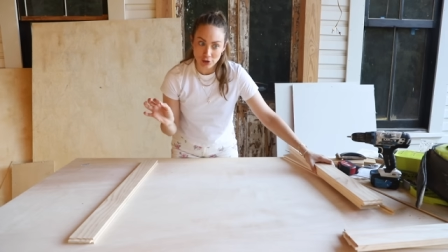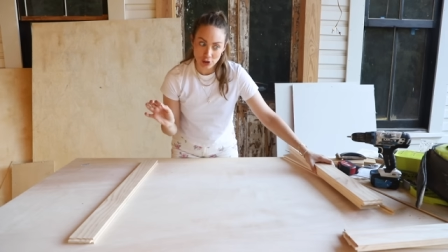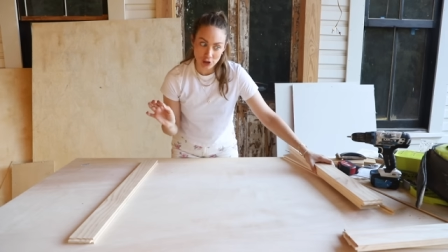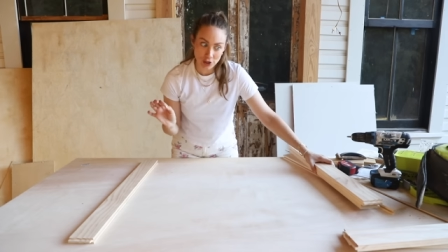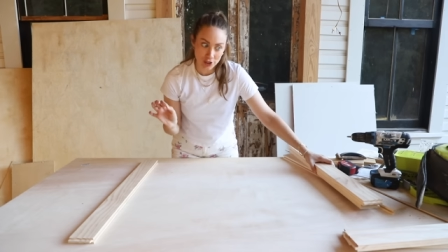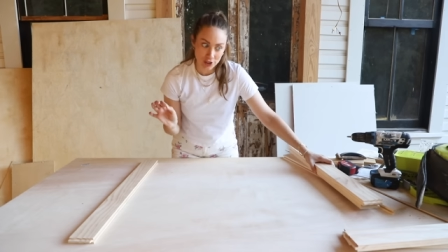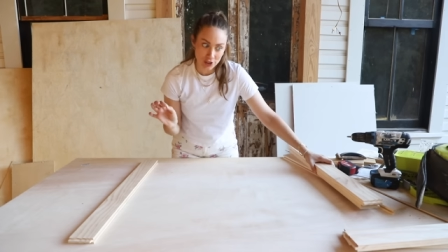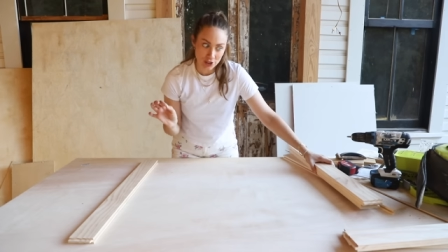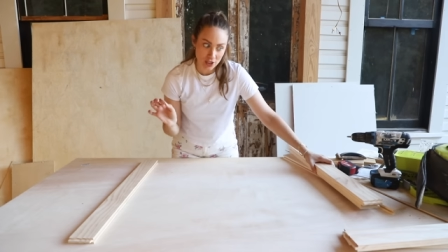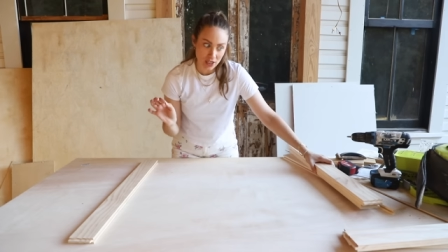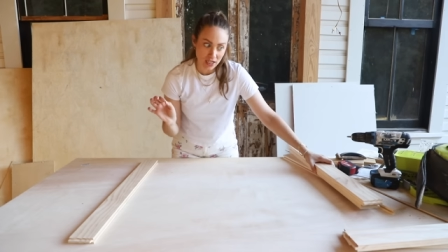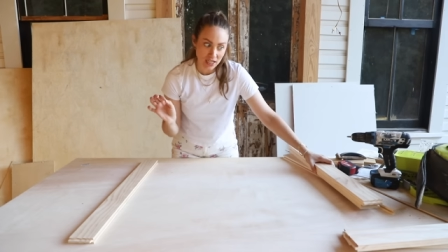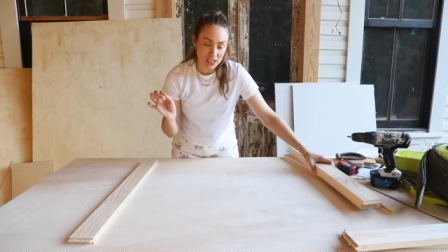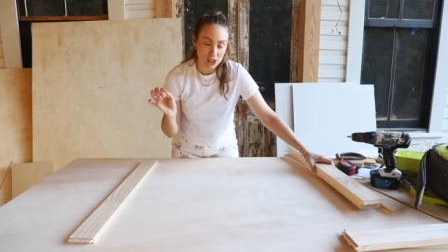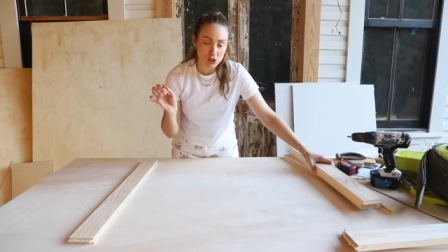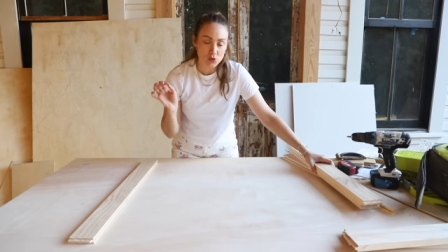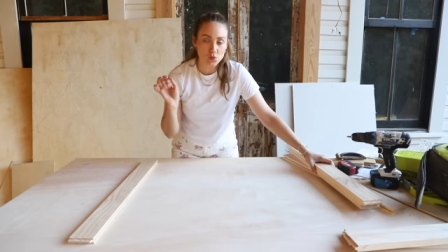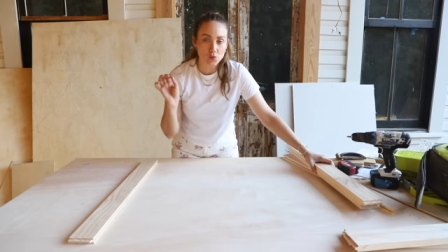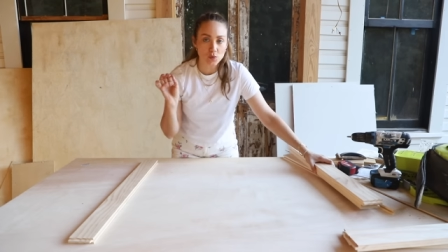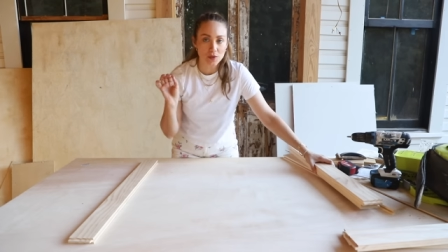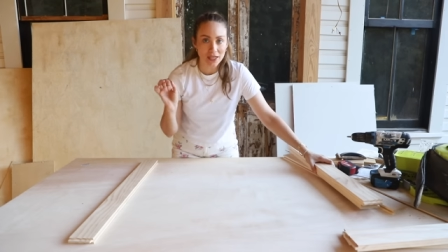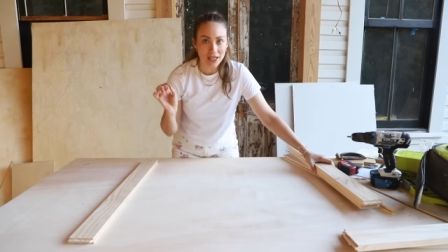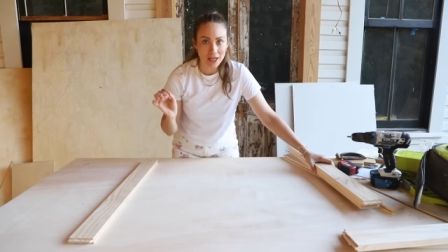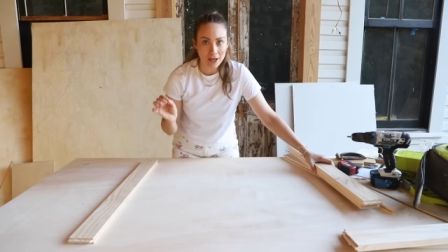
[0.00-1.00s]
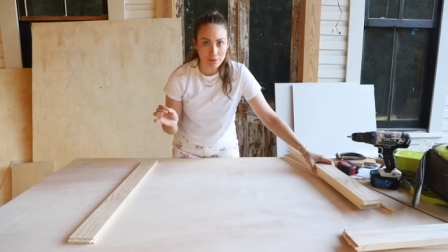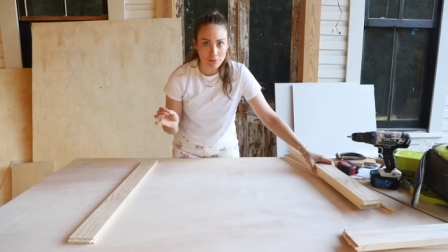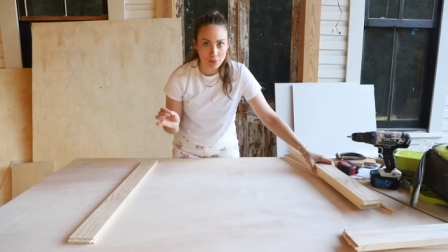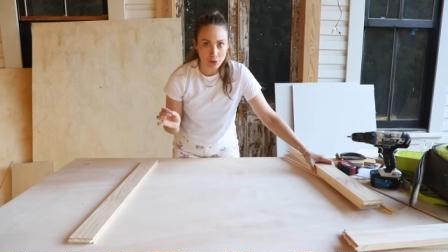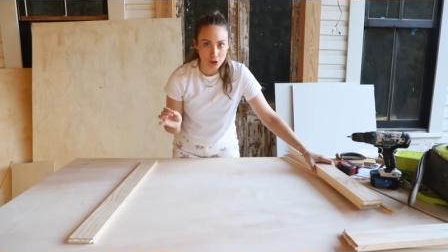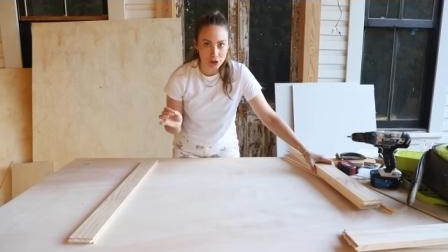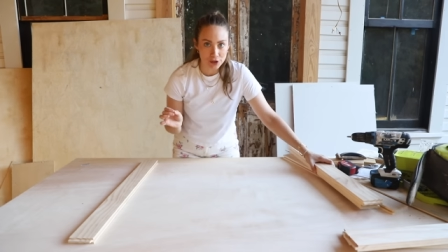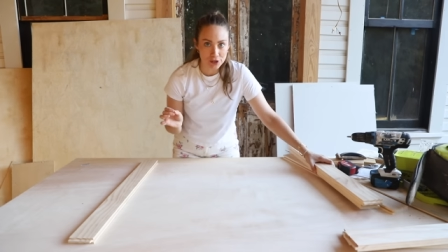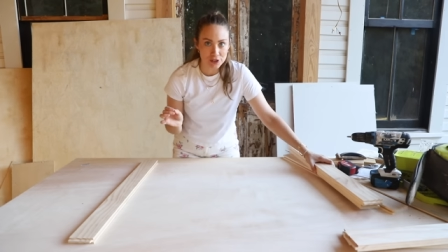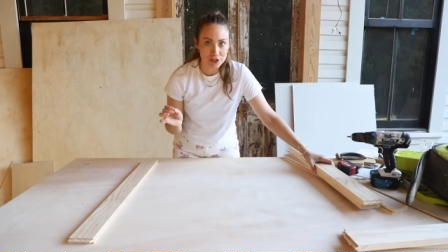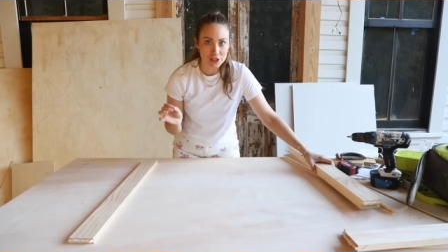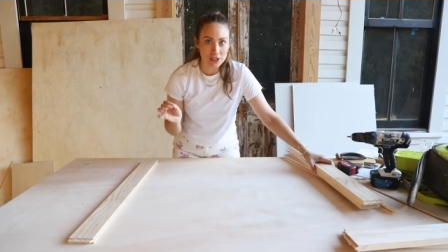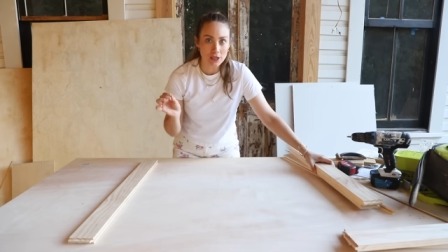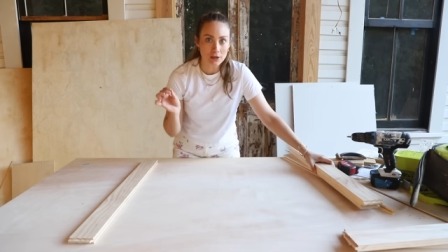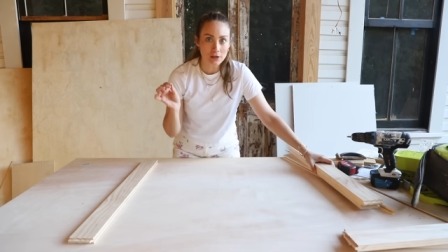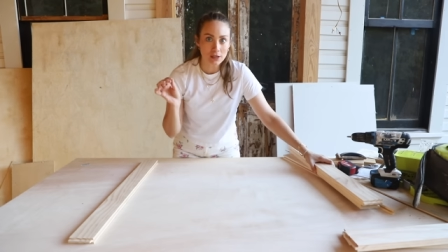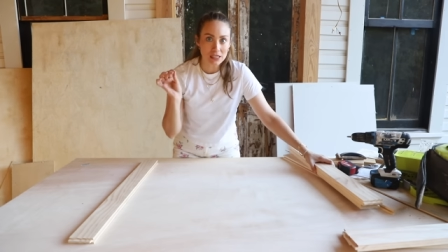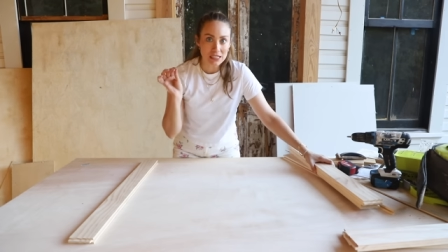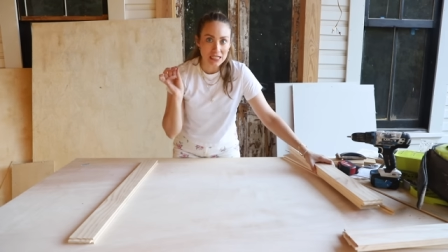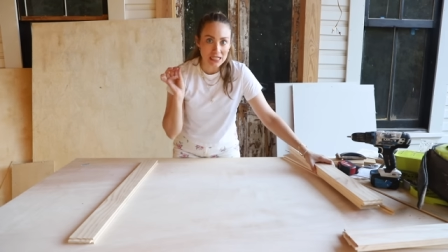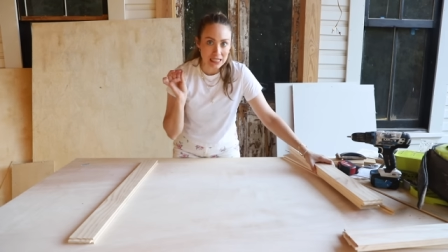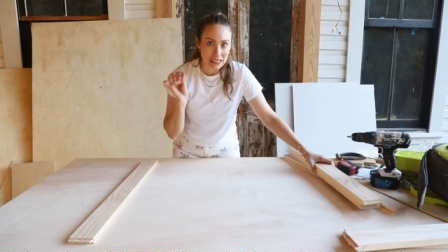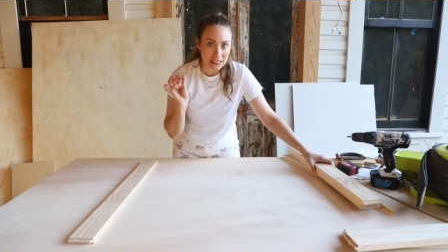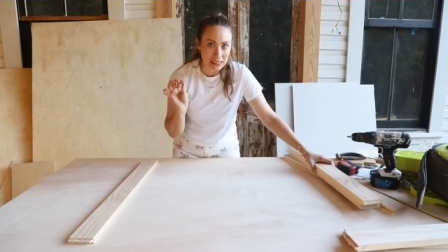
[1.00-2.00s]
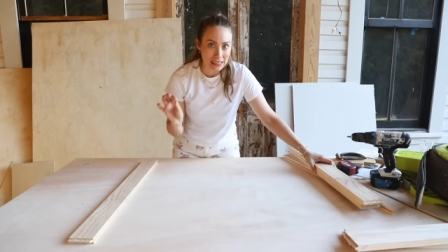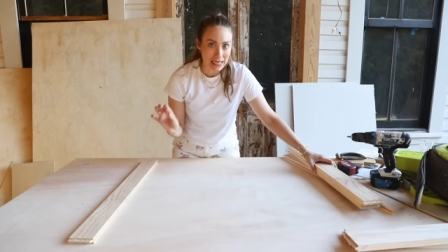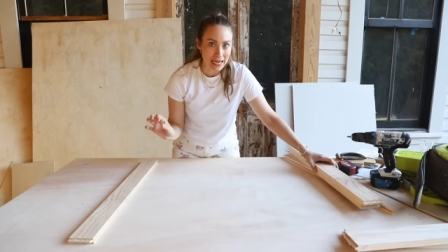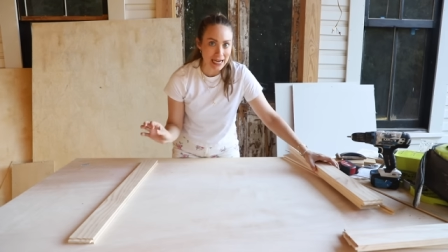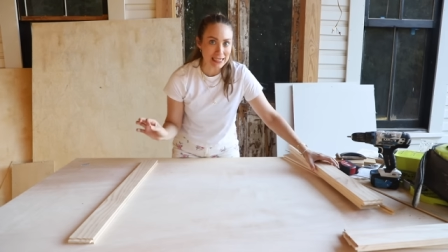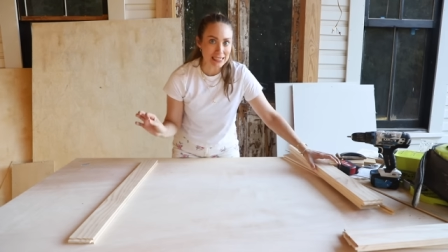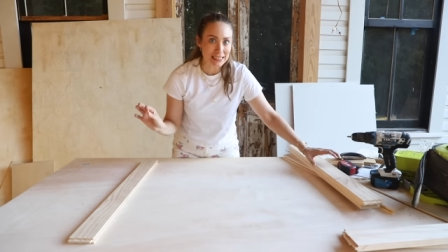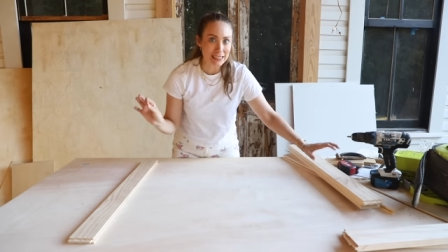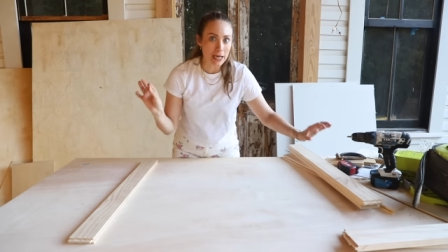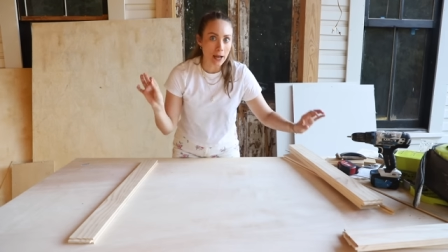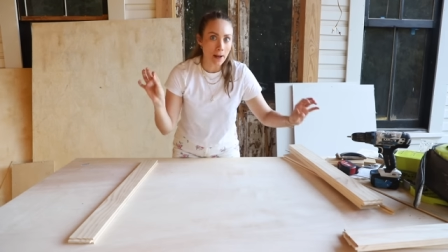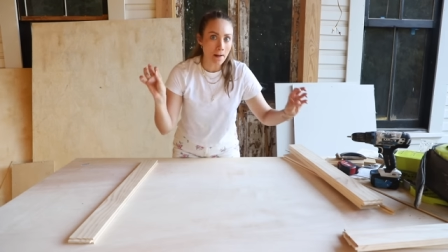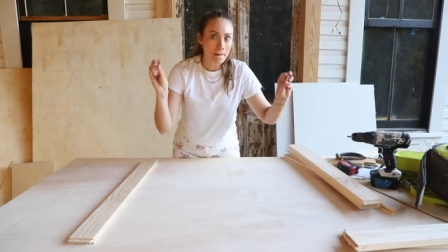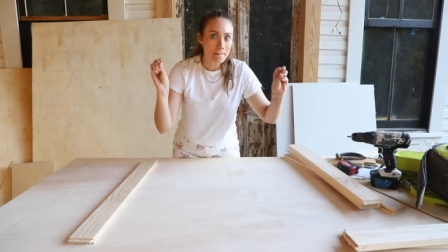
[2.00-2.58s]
learned it's really important to select